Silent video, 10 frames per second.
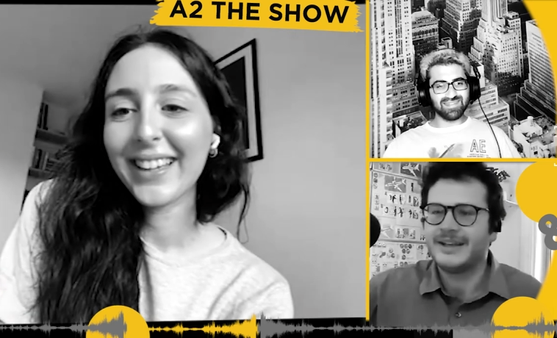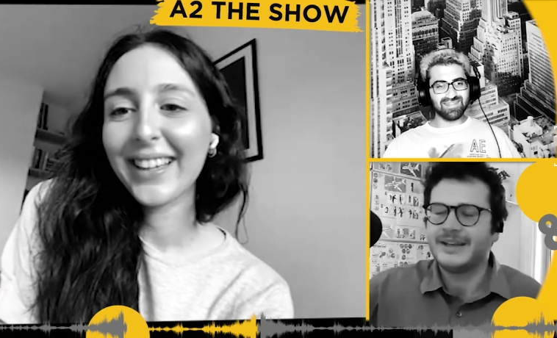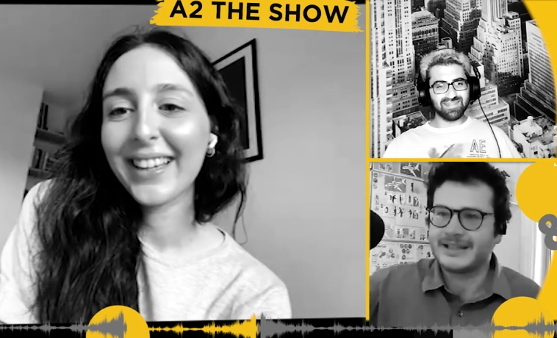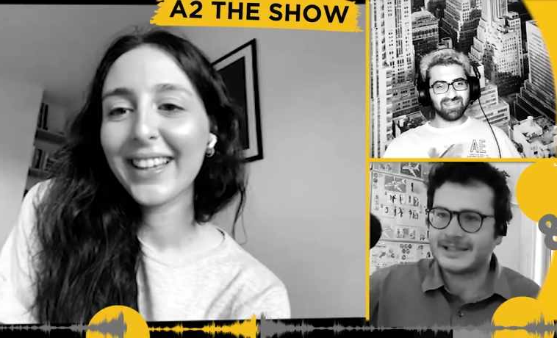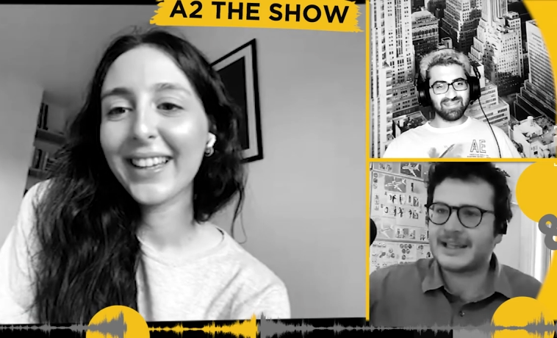
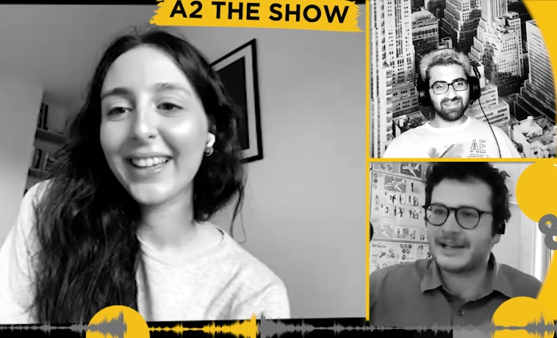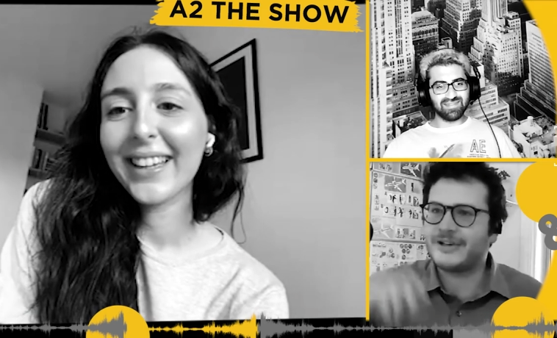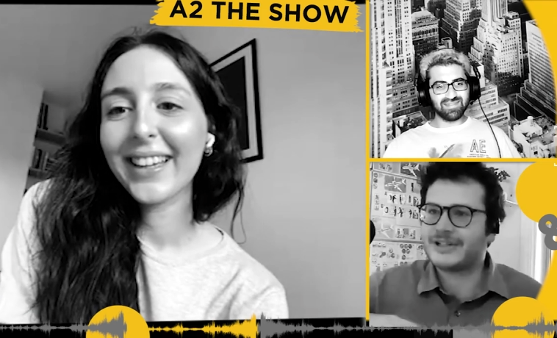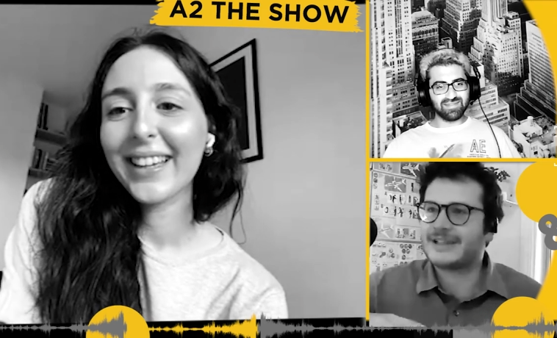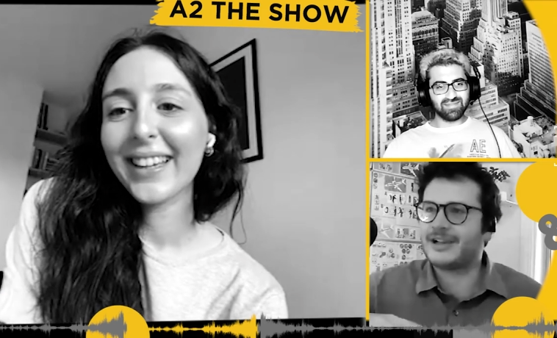Speaker 1: Isn't that
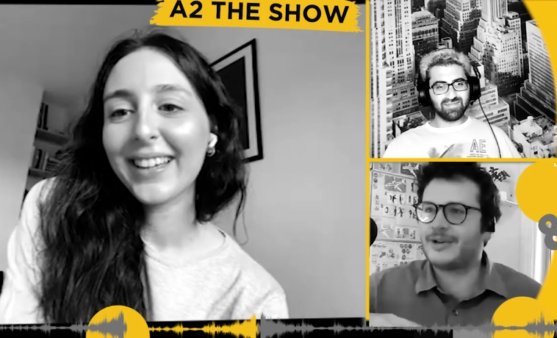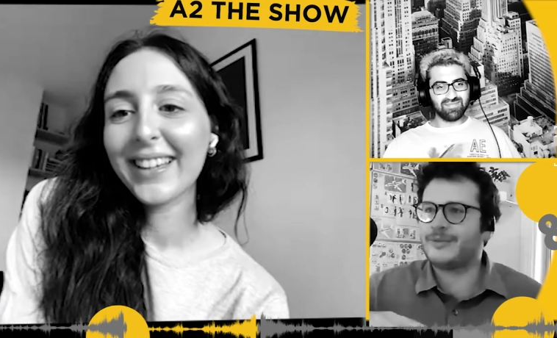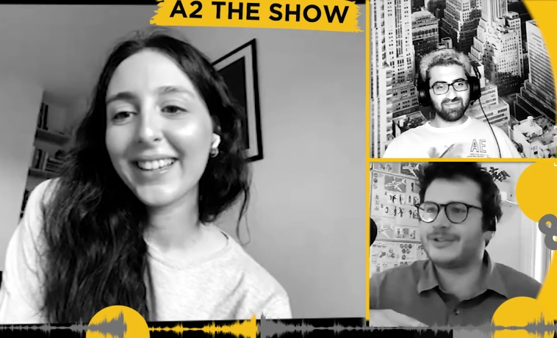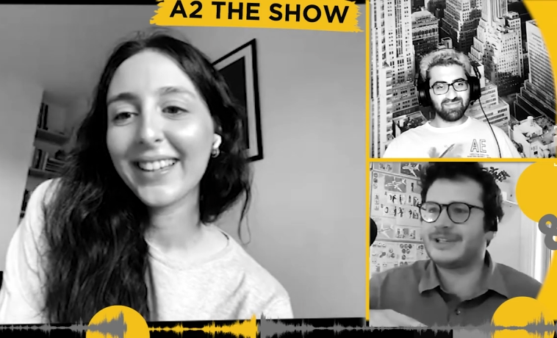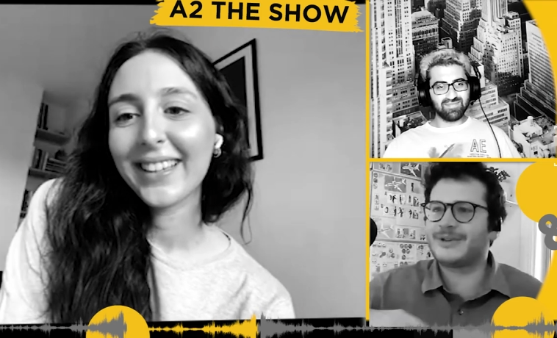interstellar
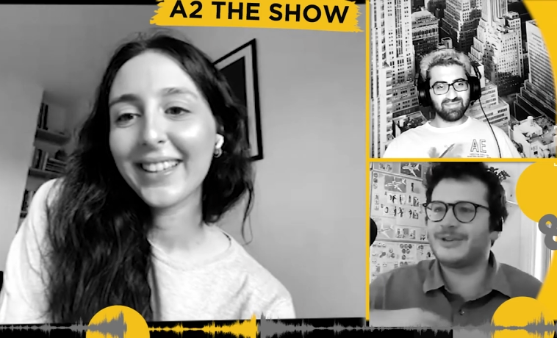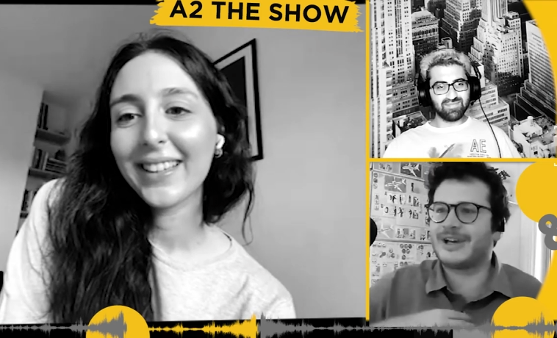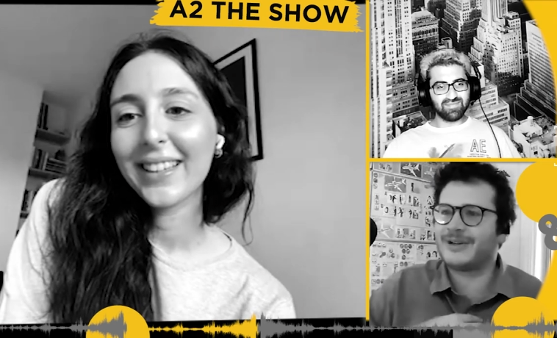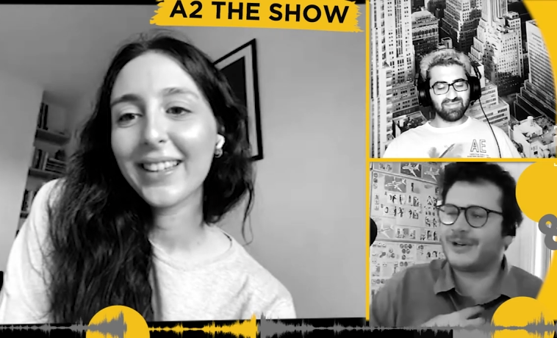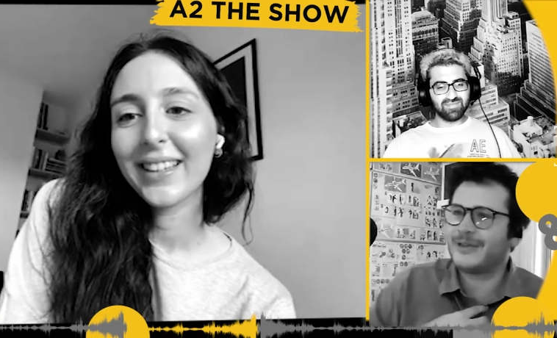music you
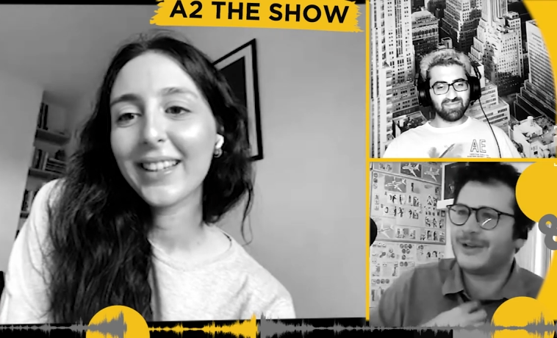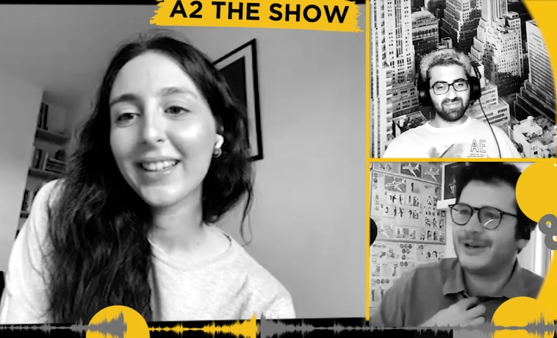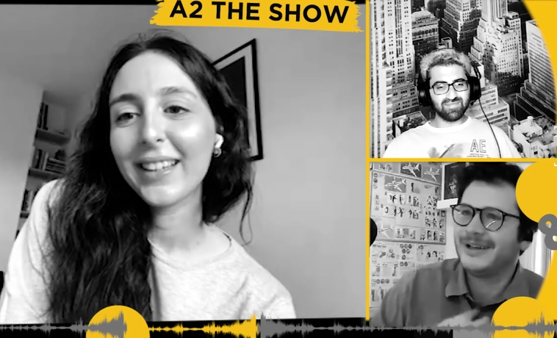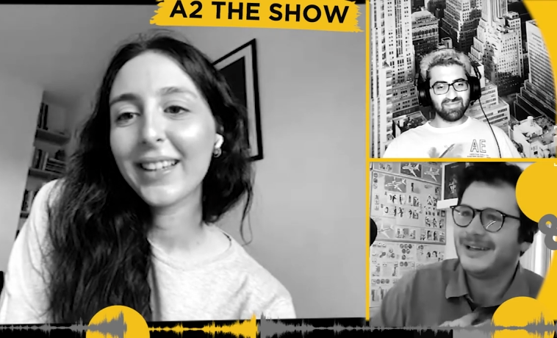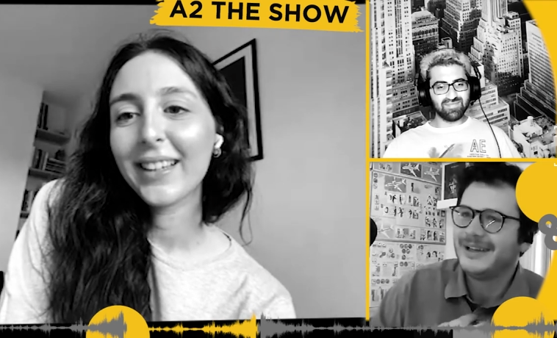had right there?